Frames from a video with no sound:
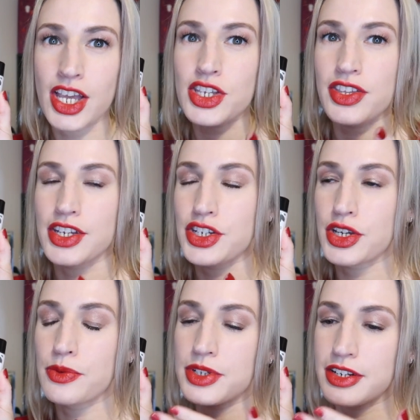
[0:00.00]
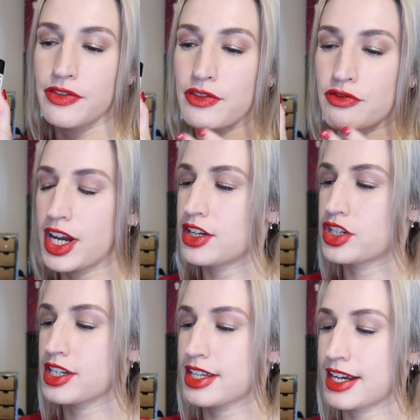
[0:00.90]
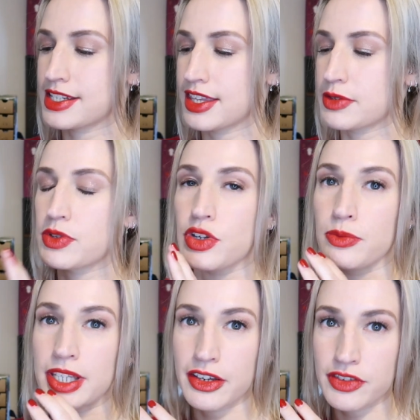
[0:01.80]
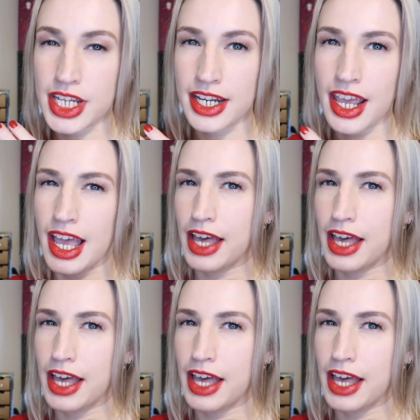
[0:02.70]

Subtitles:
So they do different ranges. Like I said, this one's uplifting.